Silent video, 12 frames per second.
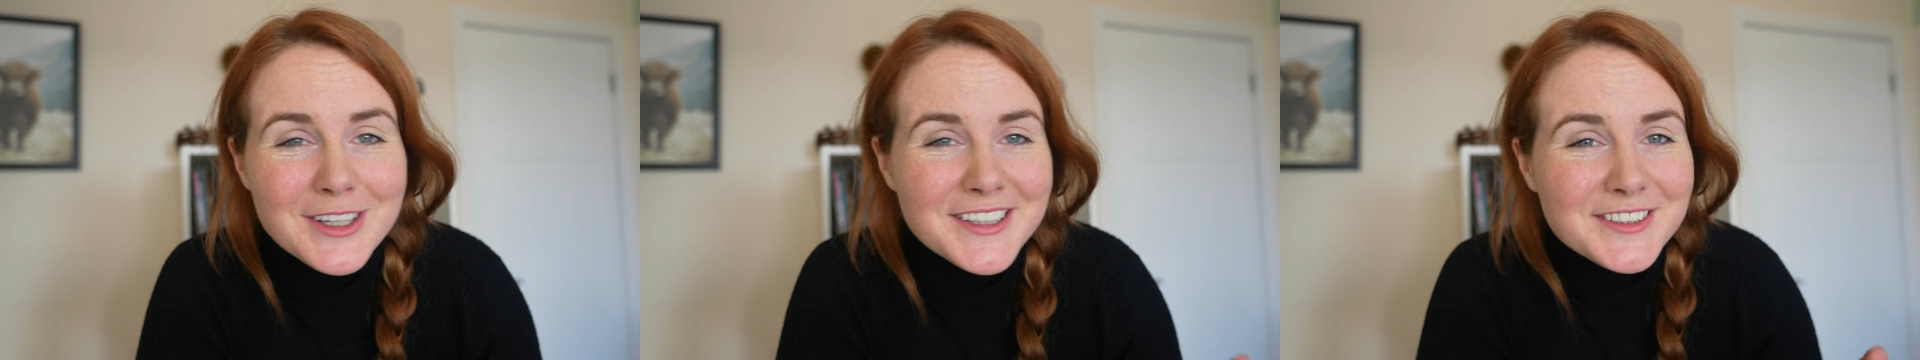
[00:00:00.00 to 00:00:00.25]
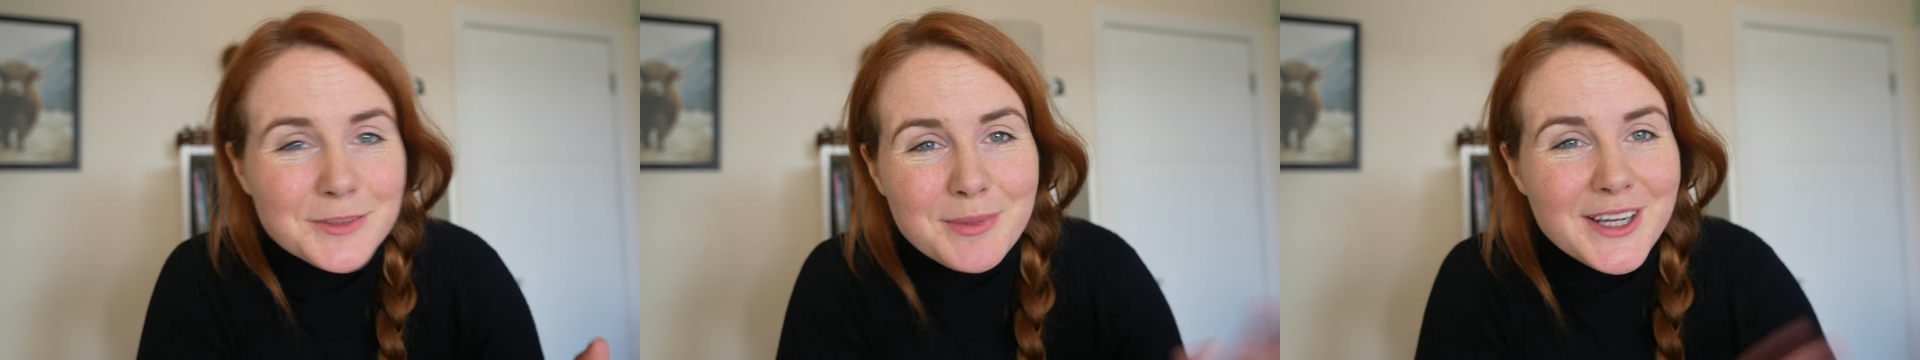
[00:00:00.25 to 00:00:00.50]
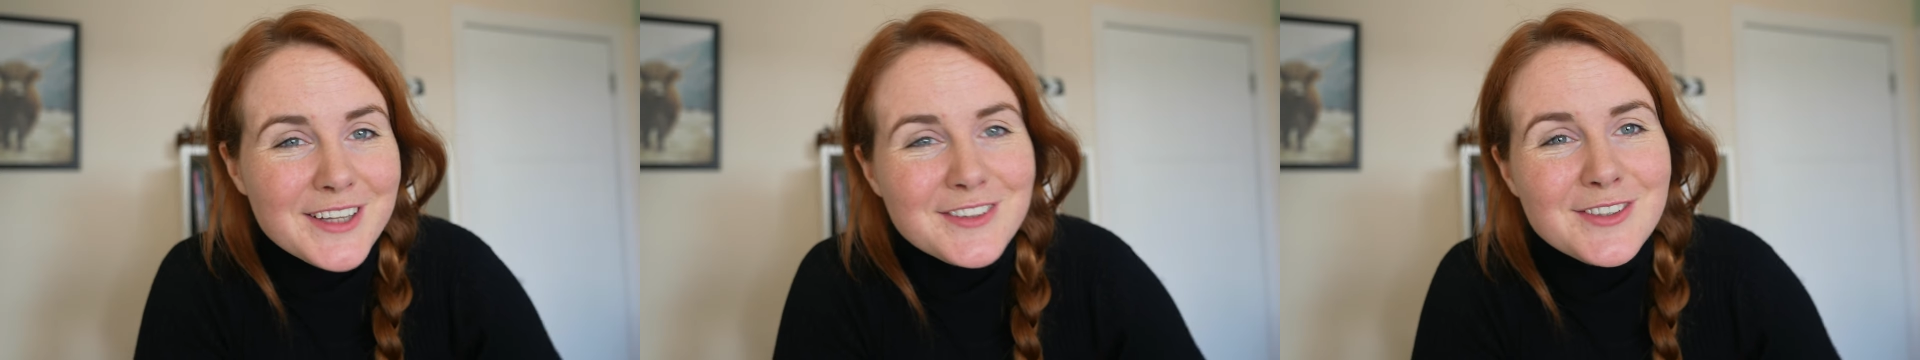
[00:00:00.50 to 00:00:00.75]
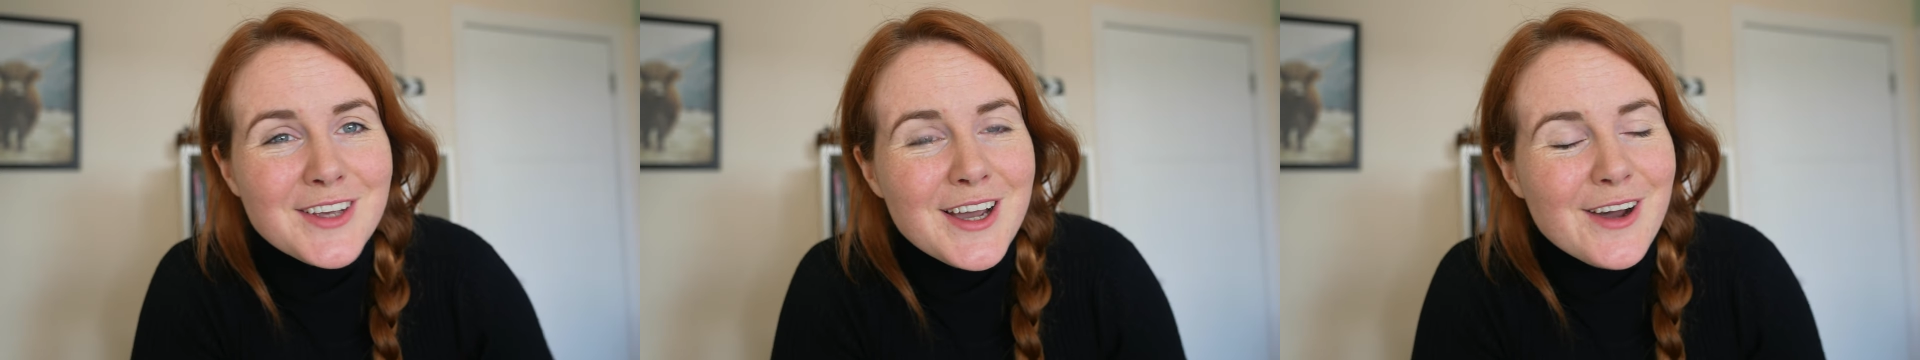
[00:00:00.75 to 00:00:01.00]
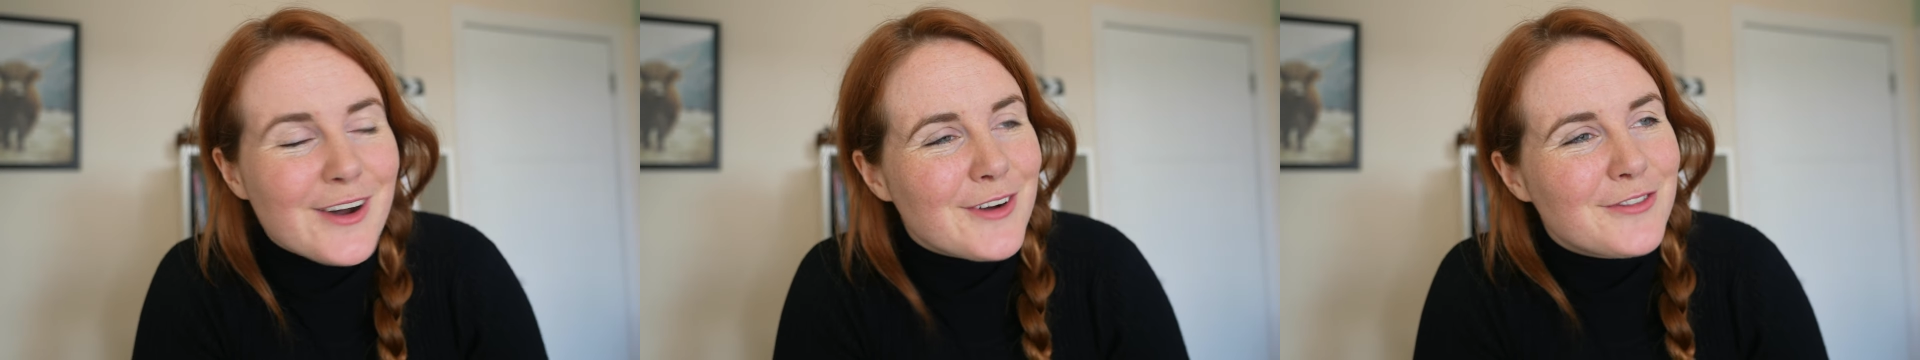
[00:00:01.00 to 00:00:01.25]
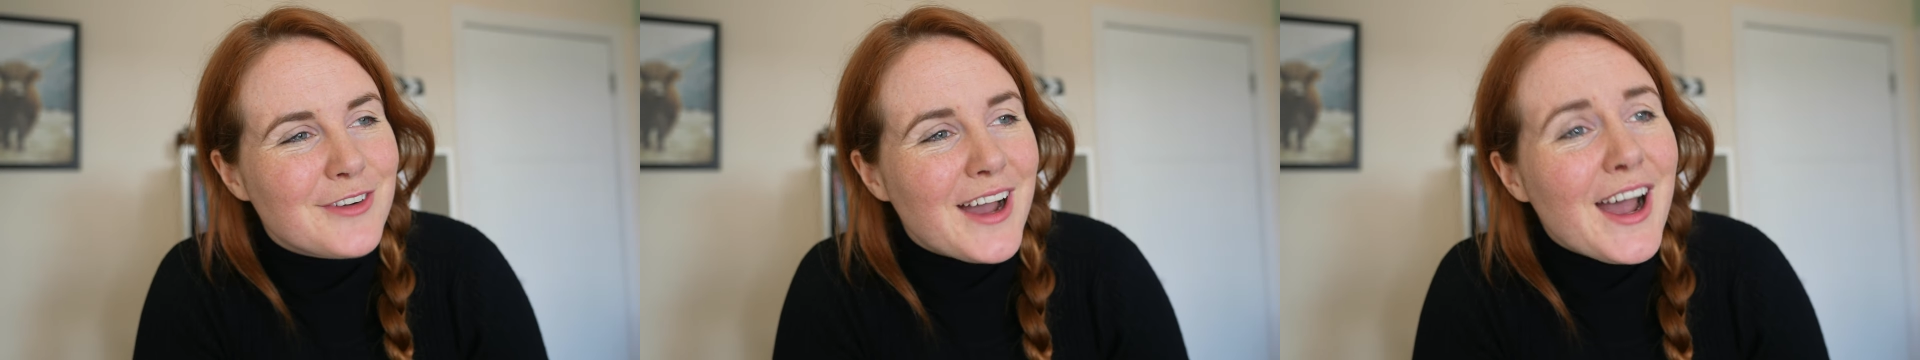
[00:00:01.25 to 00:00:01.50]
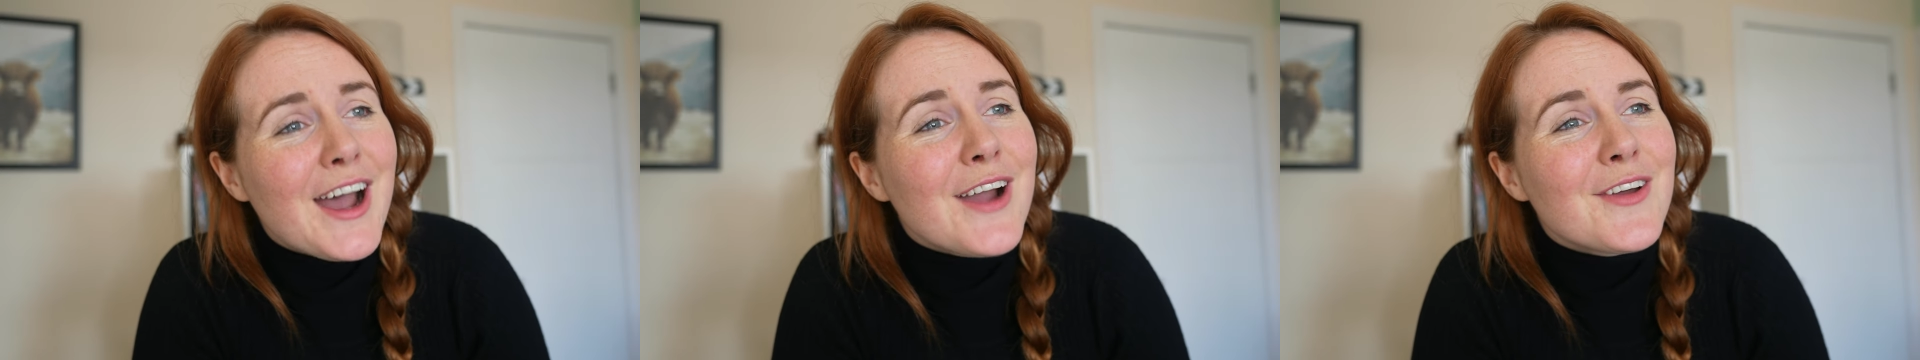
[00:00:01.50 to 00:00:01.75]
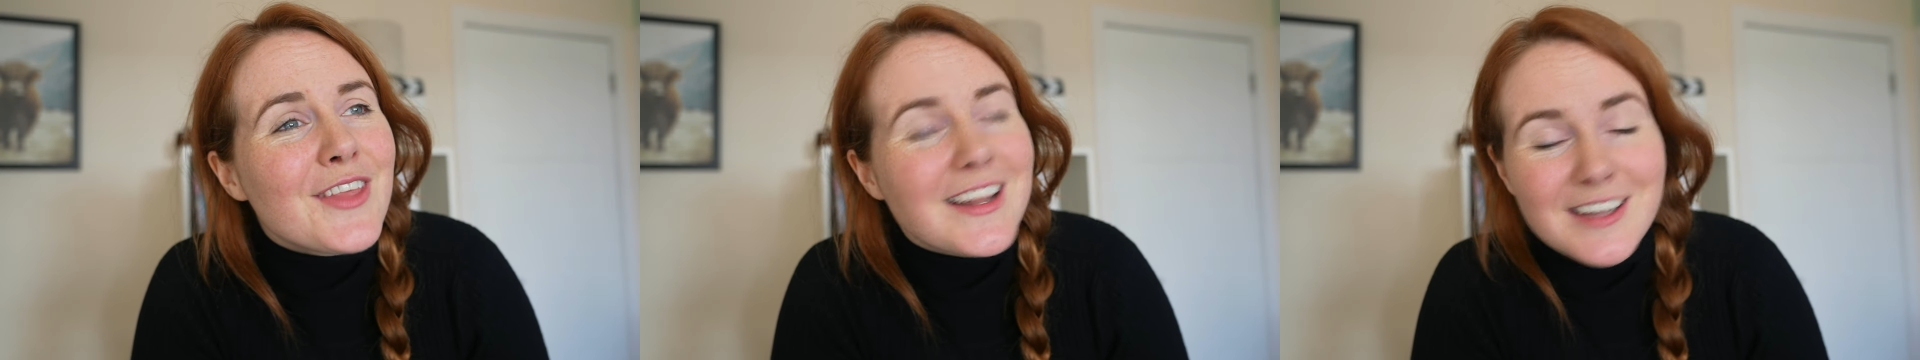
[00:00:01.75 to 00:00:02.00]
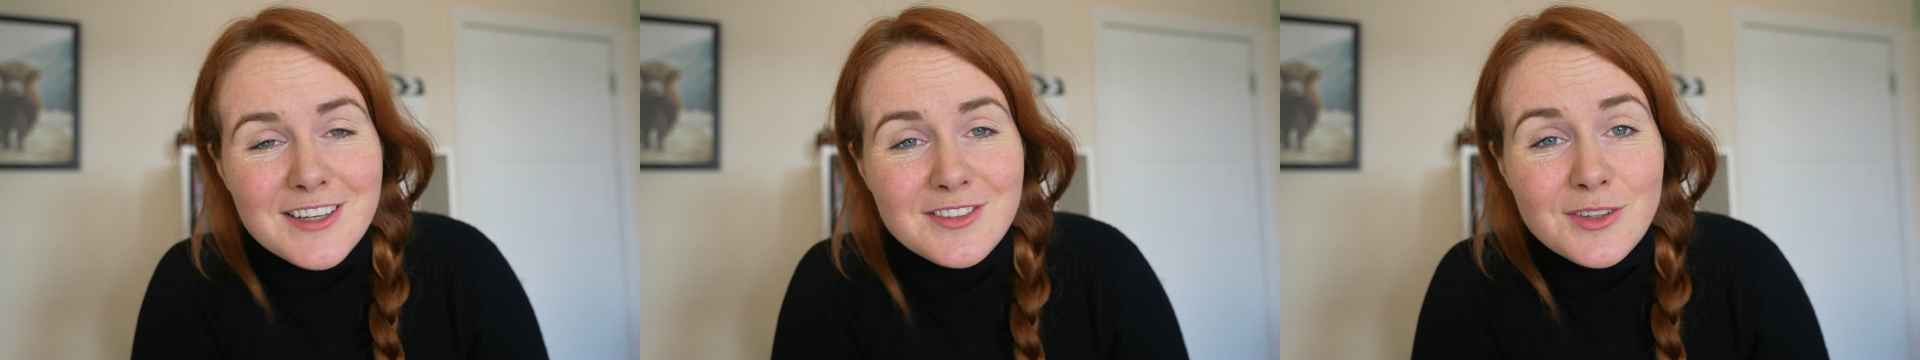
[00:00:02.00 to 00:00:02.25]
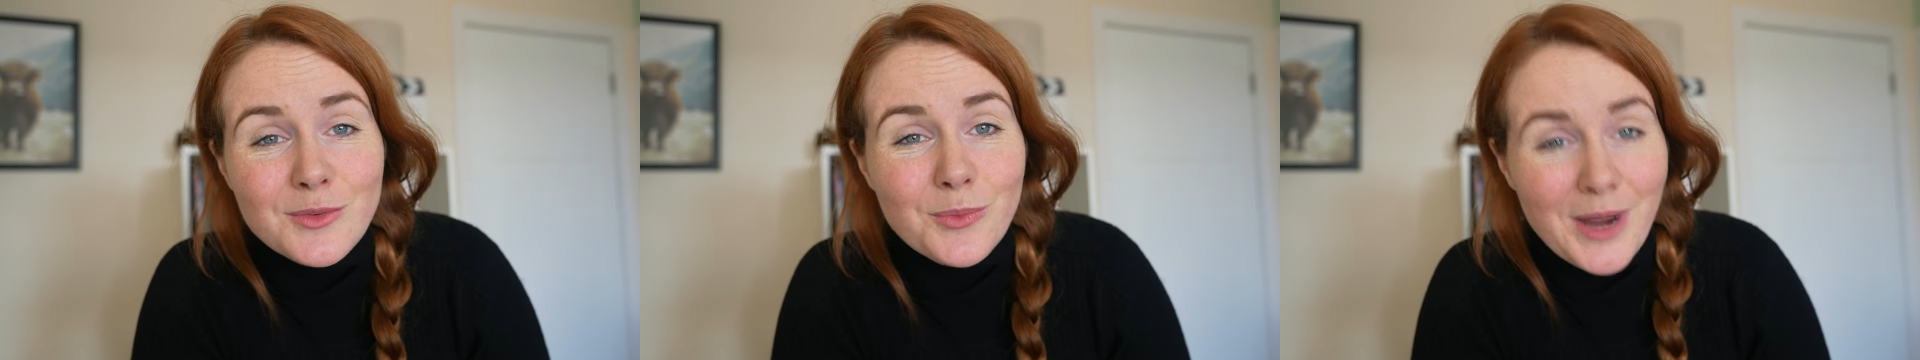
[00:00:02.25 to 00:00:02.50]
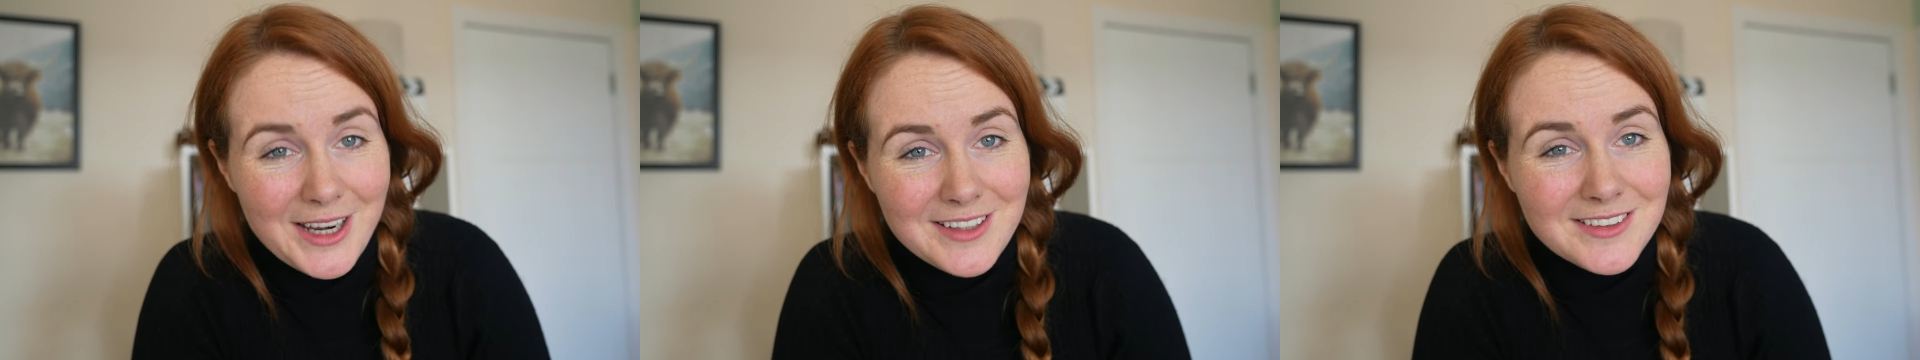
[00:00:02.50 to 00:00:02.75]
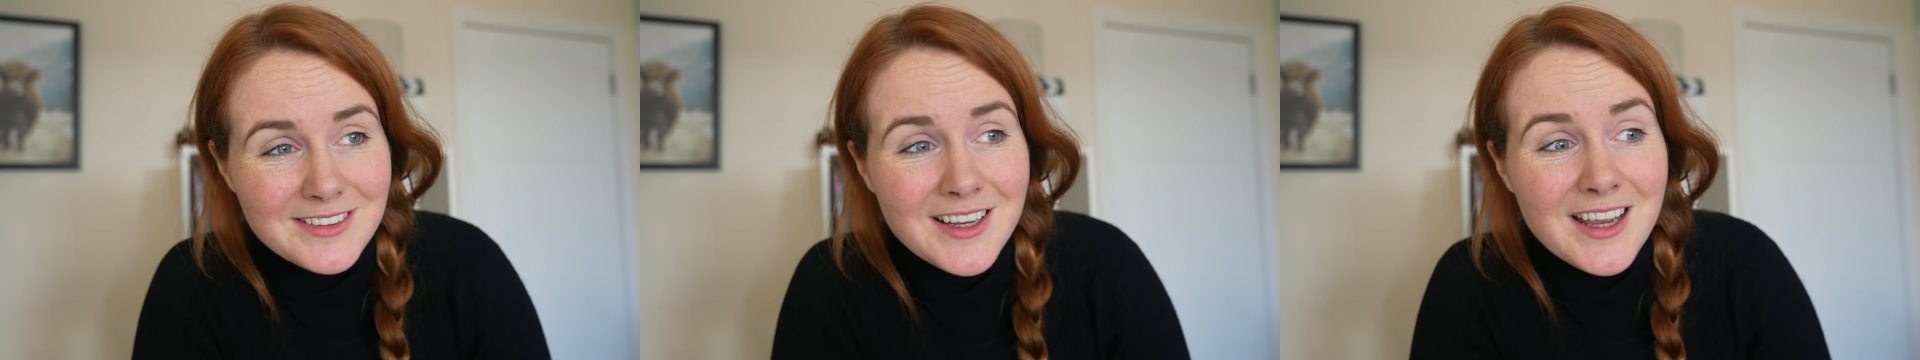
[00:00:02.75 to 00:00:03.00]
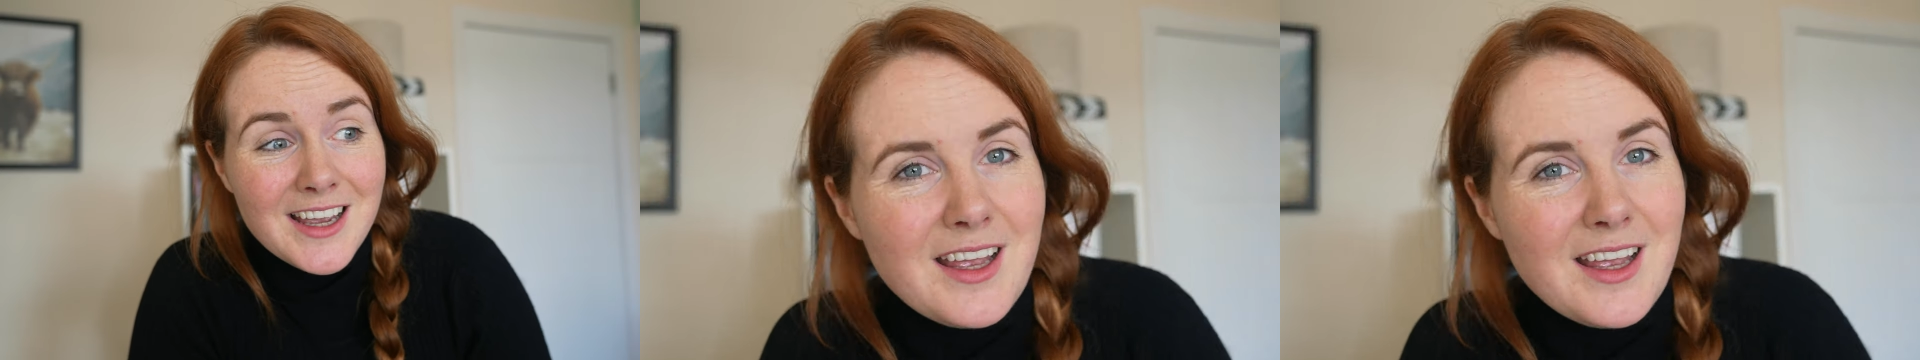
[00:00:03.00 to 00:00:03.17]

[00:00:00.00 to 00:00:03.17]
a little bit of how that lesson went.